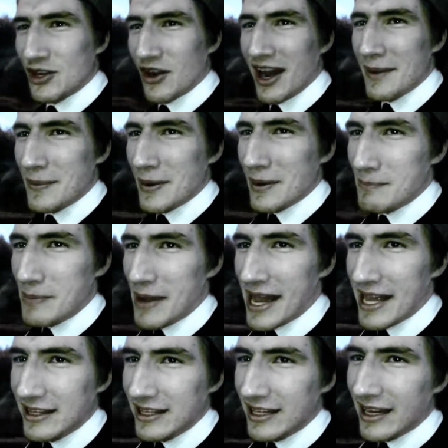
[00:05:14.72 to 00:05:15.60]
describe how
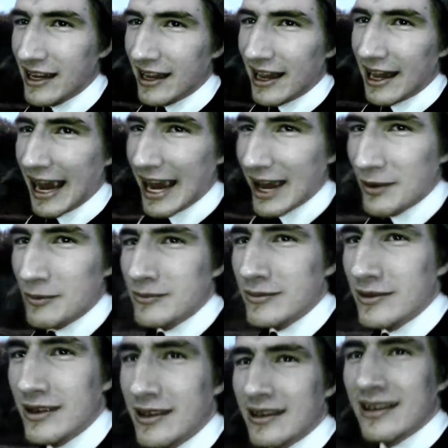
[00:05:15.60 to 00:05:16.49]
badly I hate
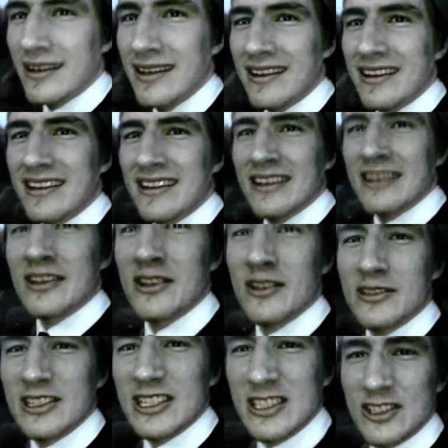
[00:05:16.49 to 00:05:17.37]

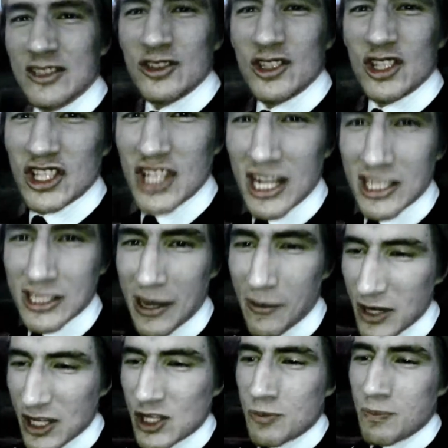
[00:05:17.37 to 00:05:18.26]
him. It's disgusting.
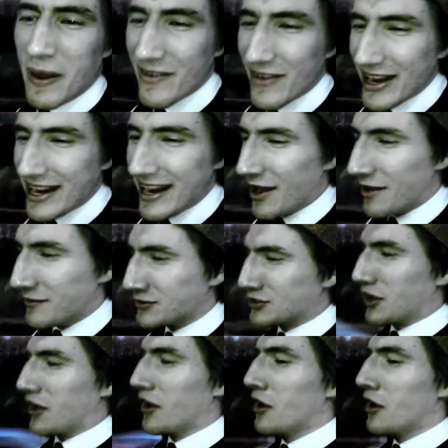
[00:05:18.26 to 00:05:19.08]
I want to spit right now.